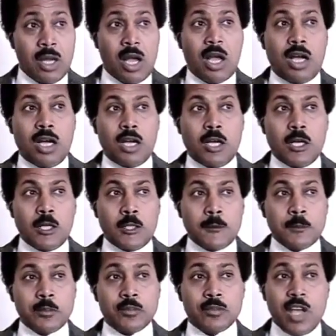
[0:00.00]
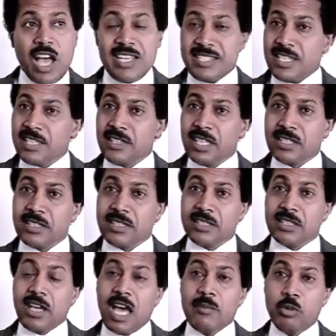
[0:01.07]
I said
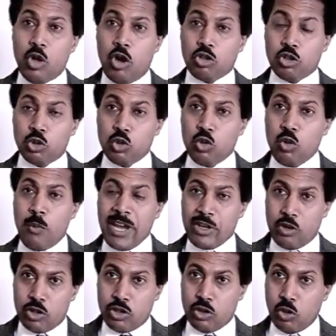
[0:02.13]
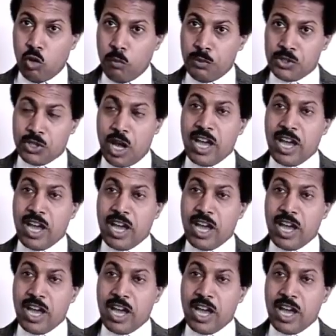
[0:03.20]
that I belong to two minority groups.